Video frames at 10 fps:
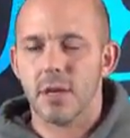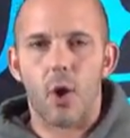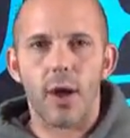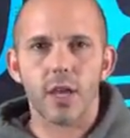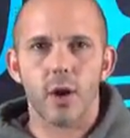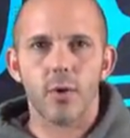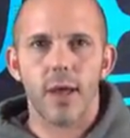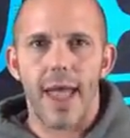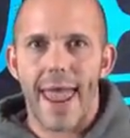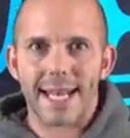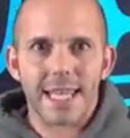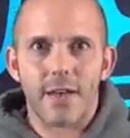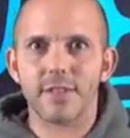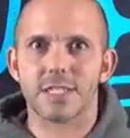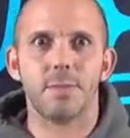Oh, I know, an
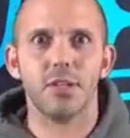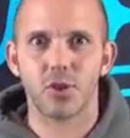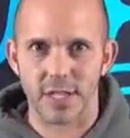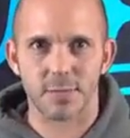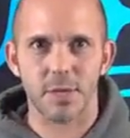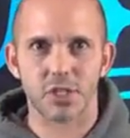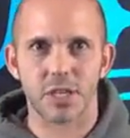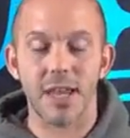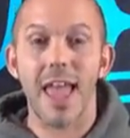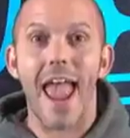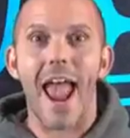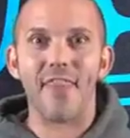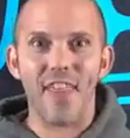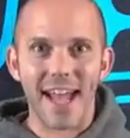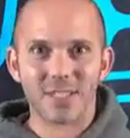11-speed transmission,
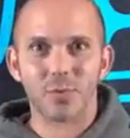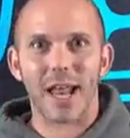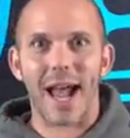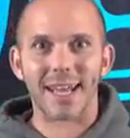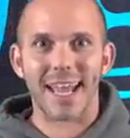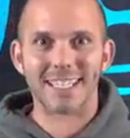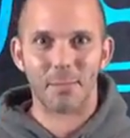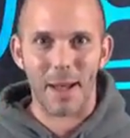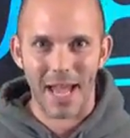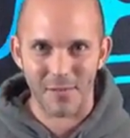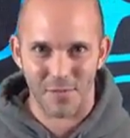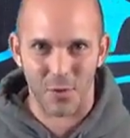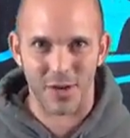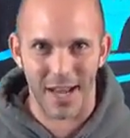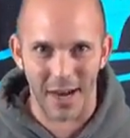and that's what Honda has a patent
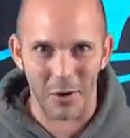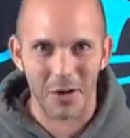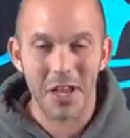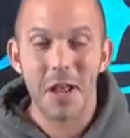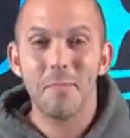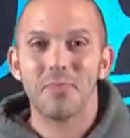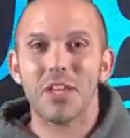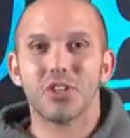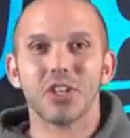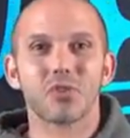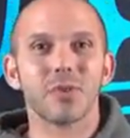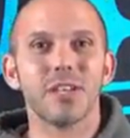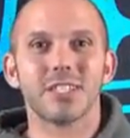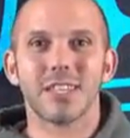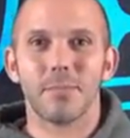for now. They just
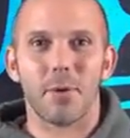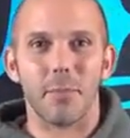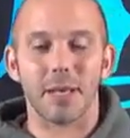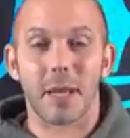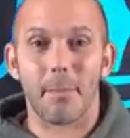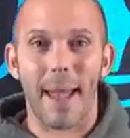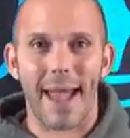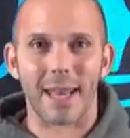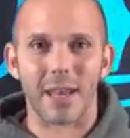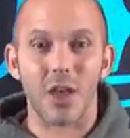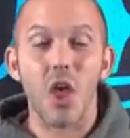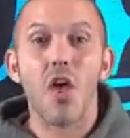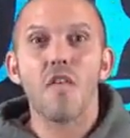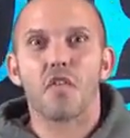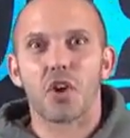released to the public a patent
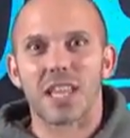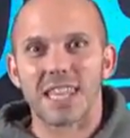for an